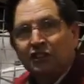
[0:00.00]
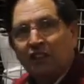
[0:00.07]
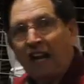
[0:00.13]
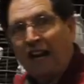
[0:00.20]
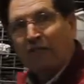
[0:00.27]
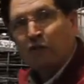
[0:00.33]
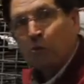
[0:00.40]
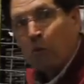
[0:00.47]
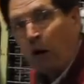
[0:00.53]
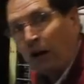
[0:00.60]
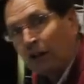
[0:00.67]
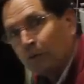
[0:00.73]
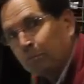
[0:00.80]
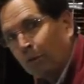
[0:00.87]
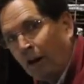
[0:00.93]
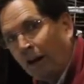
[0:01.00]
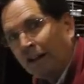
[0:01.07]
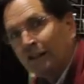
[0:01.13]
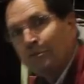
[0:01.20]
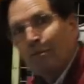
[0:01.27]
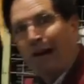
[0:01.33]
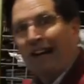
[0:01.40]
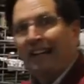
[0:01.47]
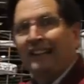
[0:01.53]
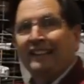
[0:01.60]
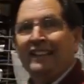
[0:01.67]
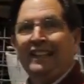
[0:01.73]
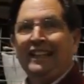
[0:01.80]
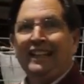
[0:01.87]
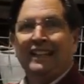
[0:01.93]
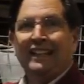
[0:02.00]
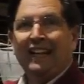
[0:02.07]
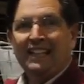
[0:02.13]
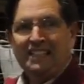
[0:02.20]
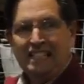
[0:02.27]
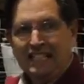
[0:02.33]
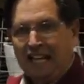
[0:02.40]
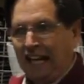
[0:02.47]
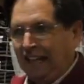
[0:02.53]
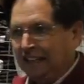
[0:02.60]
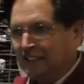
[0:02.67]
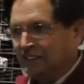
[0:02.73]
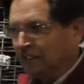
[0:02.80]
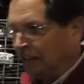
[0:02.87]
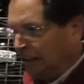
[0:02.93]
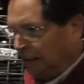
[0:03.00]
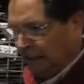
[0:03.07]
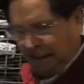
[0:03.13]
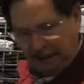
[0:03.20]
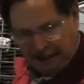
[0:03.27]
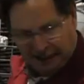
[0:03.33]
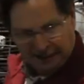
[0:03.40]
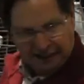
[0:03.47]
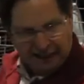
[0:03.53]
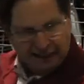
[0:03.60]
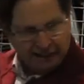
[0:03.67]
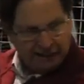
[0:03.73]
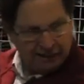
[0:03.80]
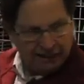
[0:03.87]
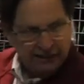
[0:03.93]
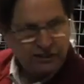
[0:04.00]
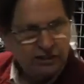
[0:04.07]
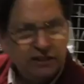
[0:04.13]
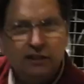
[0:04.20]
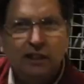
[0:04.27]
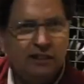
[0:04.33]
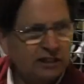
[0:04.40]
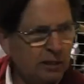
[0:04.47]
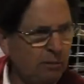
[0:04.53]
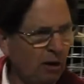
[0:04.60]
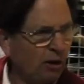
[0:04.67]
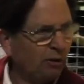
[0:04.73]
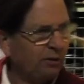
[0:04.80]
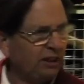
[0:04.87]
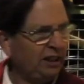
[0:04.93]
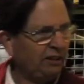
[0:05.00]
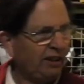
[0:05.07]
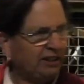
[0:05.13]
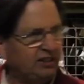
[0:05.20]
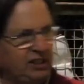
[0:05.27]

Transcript: as an aftermarket product back in the 1980s. And then let's come on over here. I